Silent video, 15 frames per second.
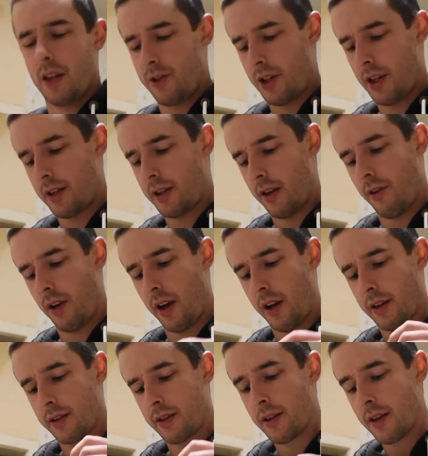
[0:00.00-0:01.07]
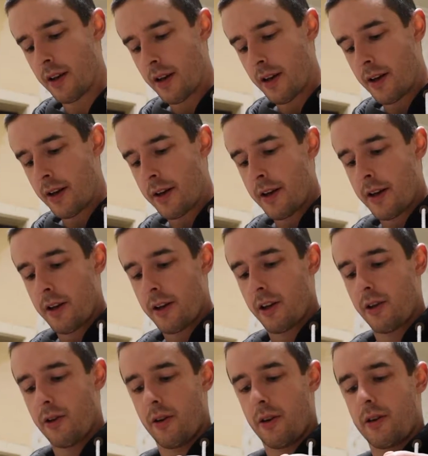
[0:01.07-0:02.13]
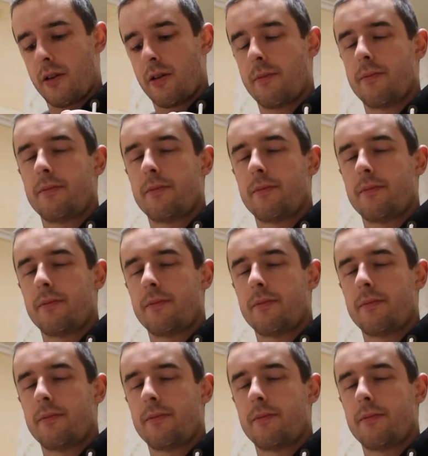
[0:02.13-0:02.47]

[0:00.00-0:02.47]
G seven X got